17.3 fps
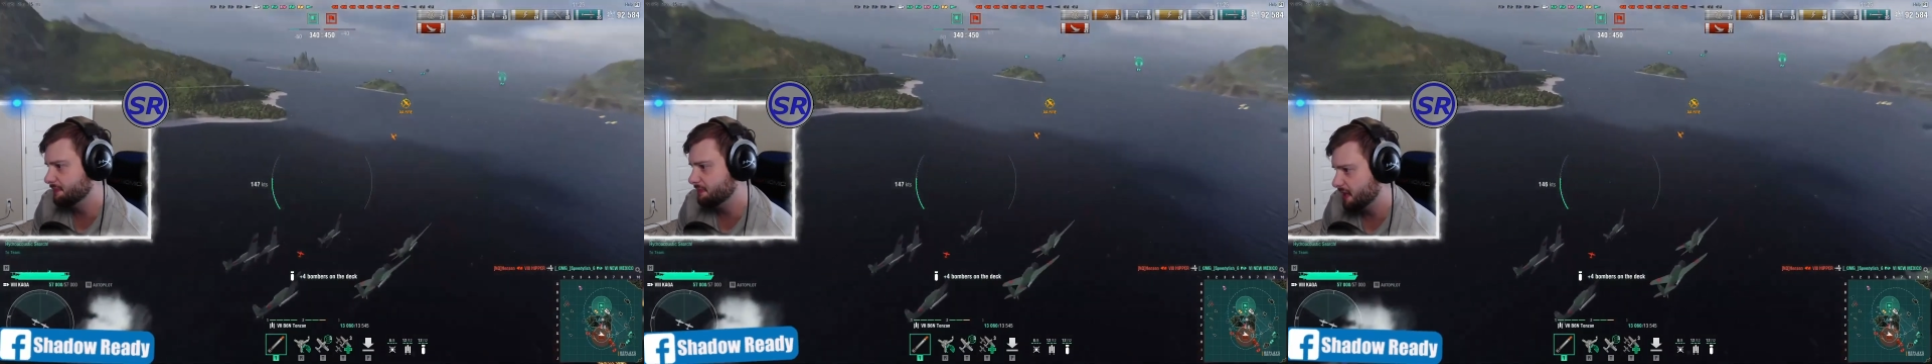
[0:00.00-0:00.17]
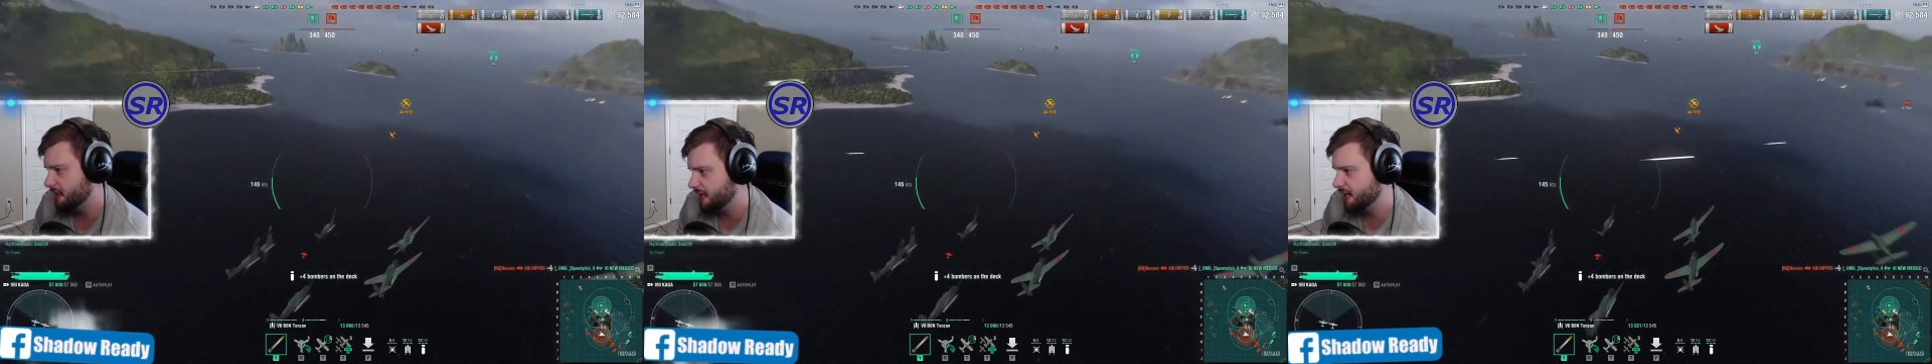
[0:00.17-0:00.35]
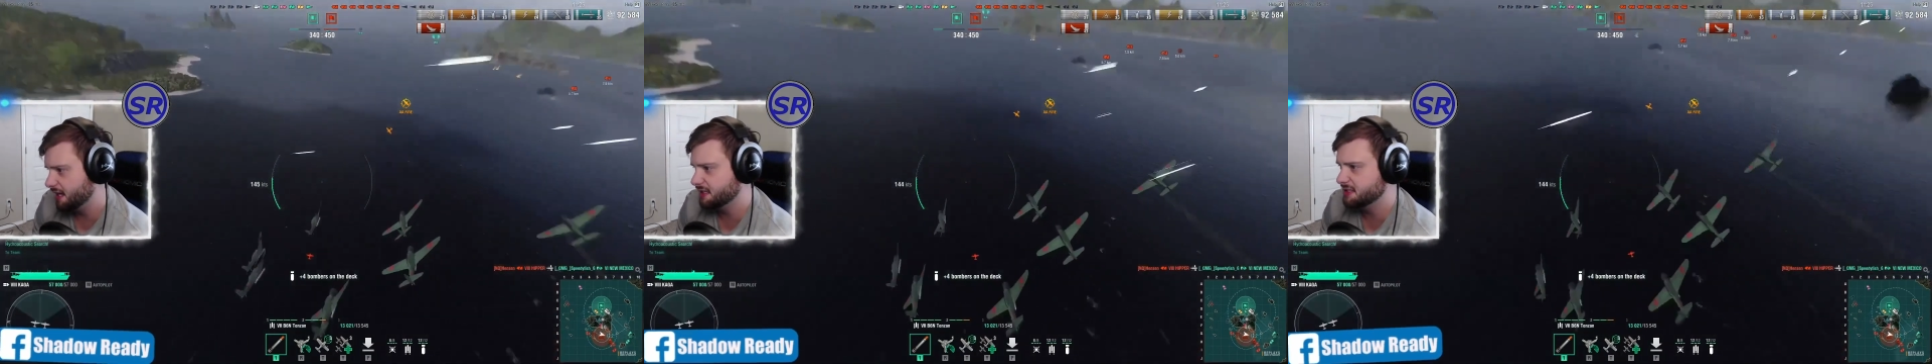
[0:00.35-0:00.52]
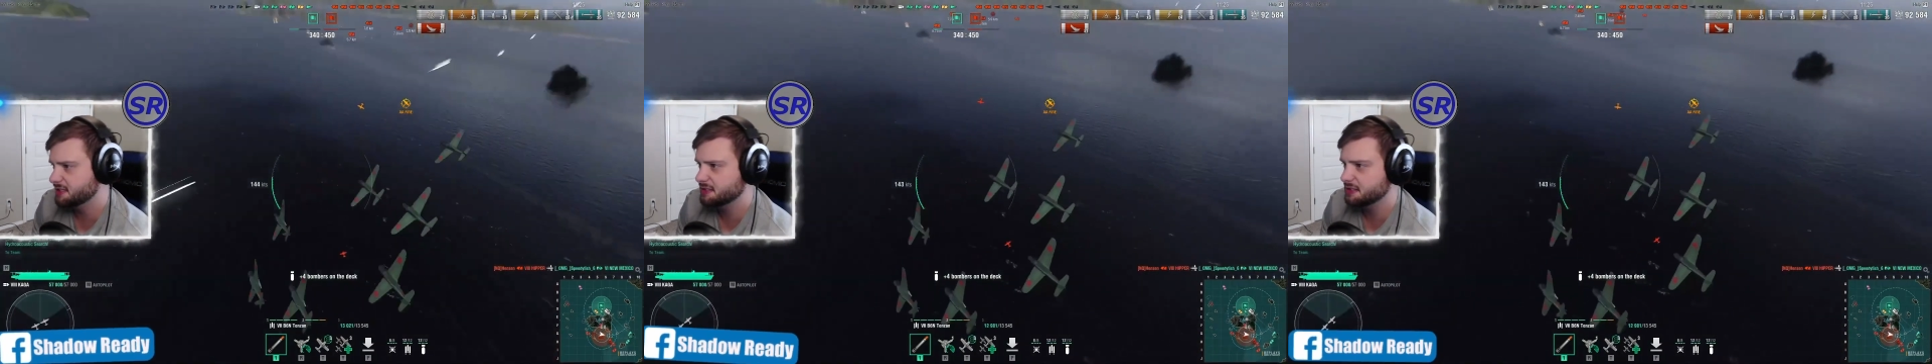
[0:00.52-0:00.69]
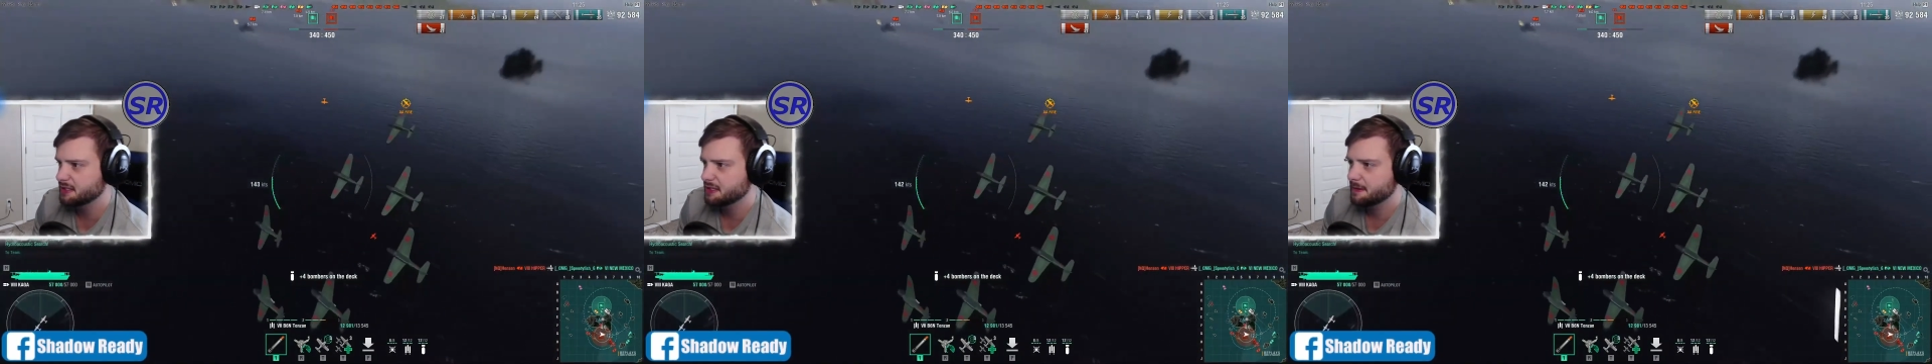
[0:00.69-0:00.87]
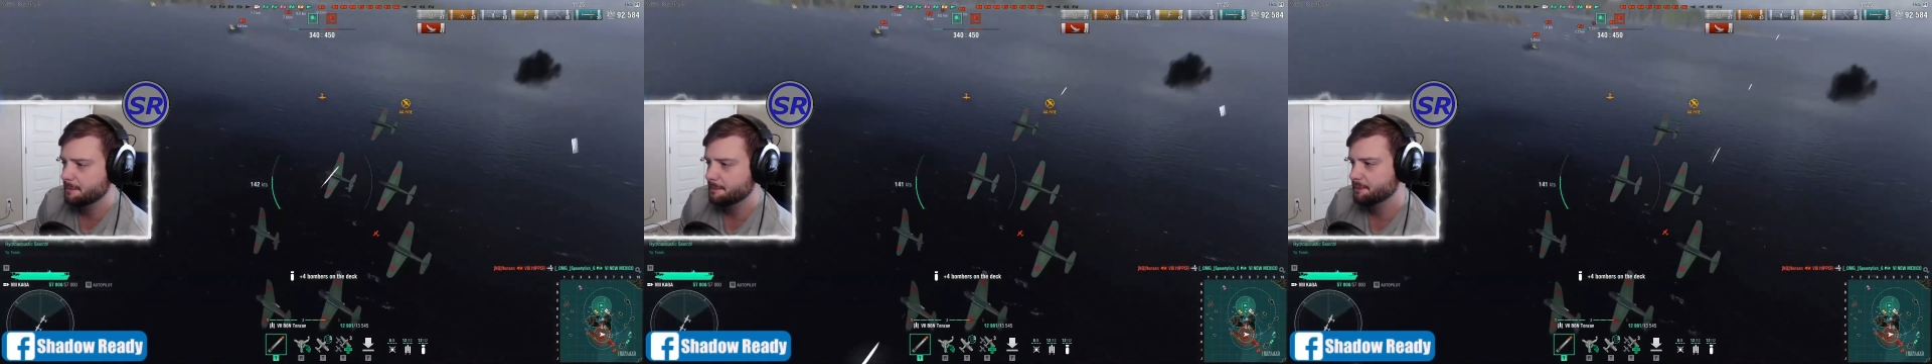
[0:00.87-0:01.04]
things,
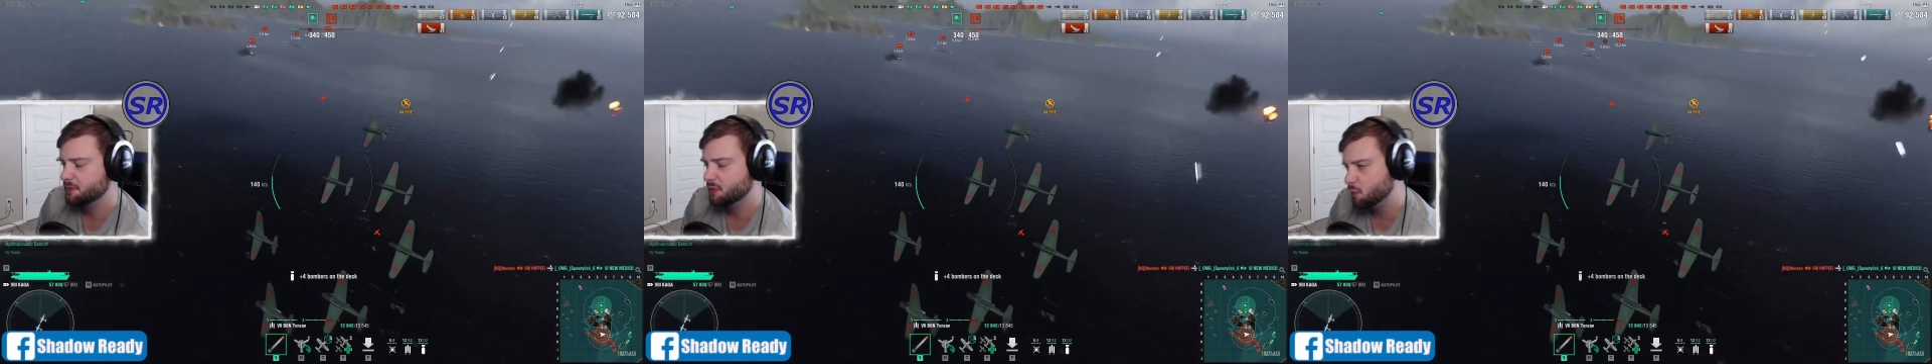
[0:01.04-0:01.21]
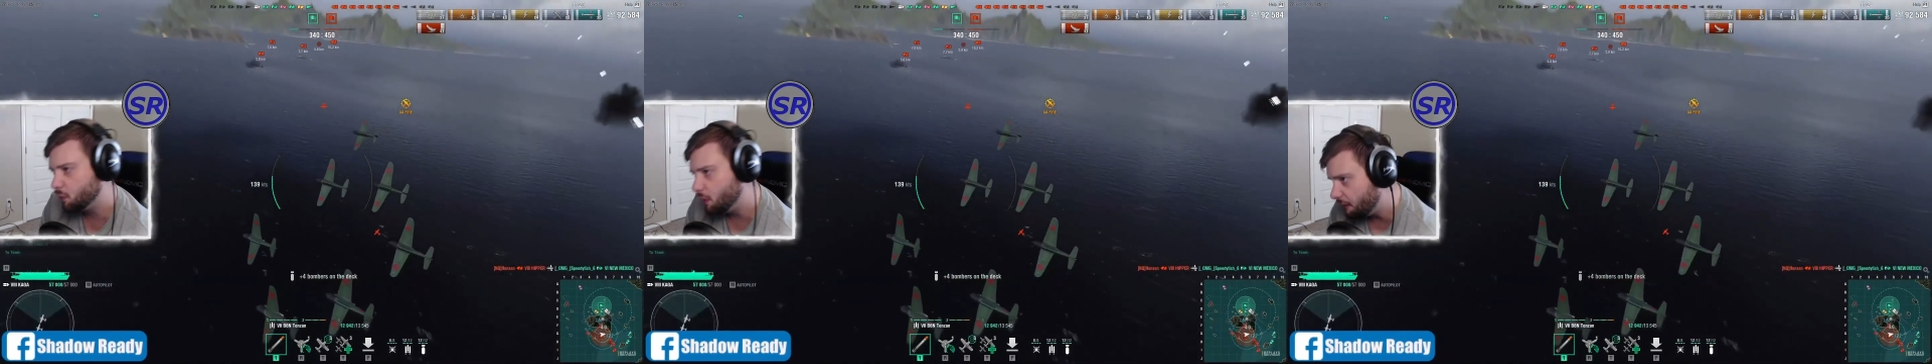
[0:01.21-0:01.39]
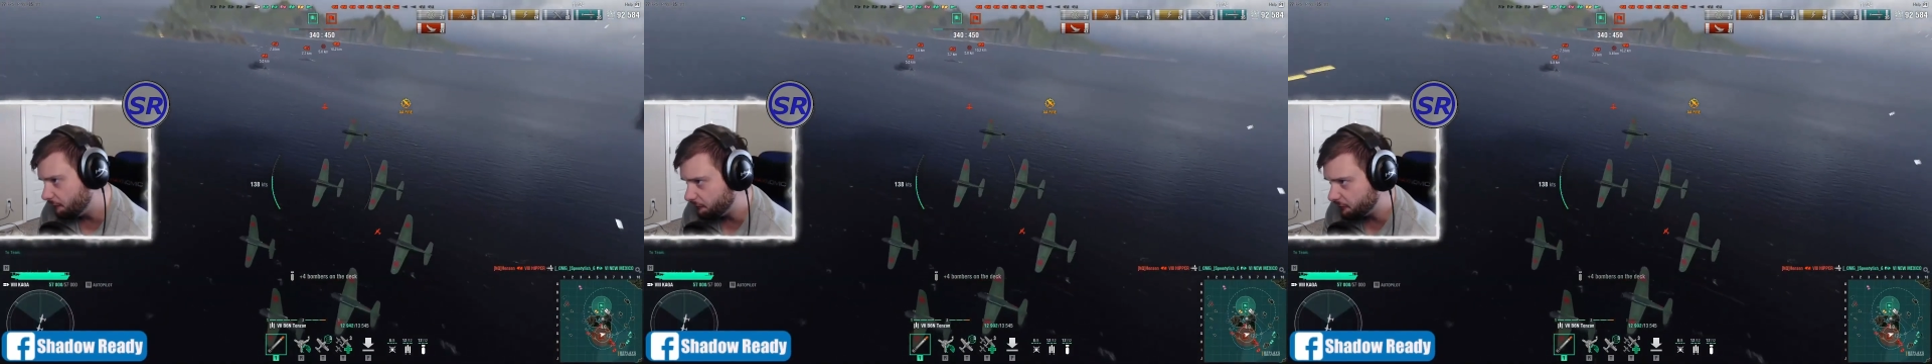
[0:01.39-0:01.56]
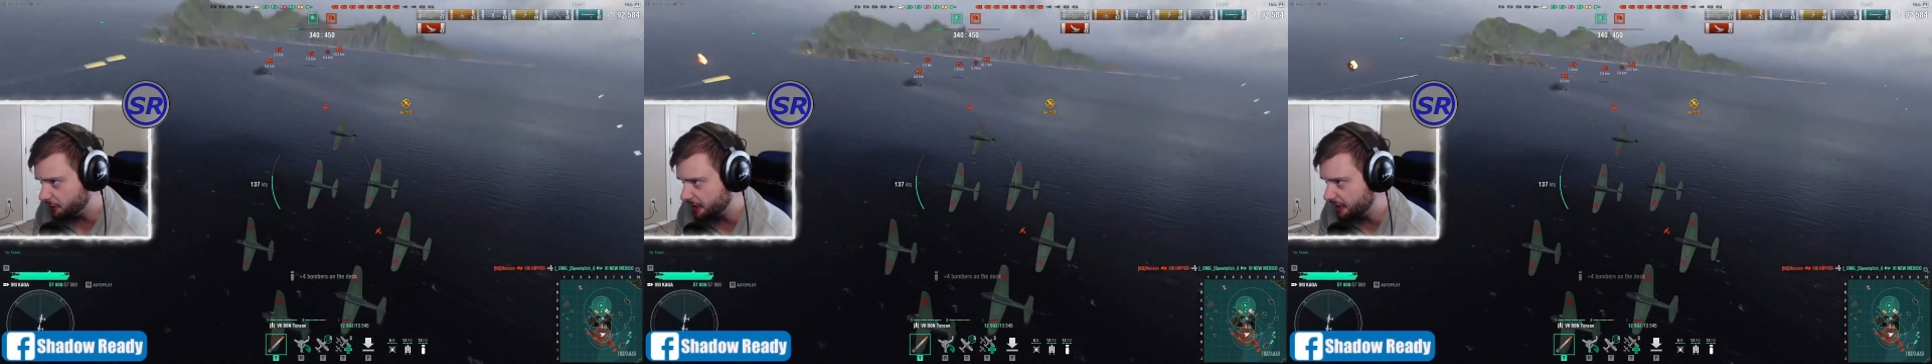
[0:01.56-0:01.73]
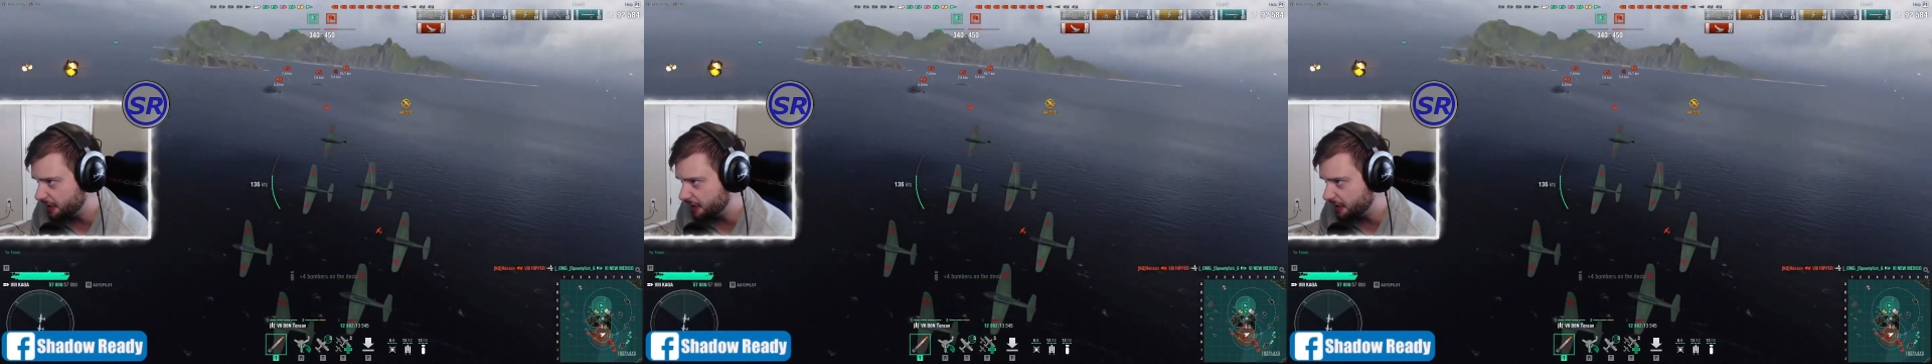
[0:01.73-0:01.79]
roughly.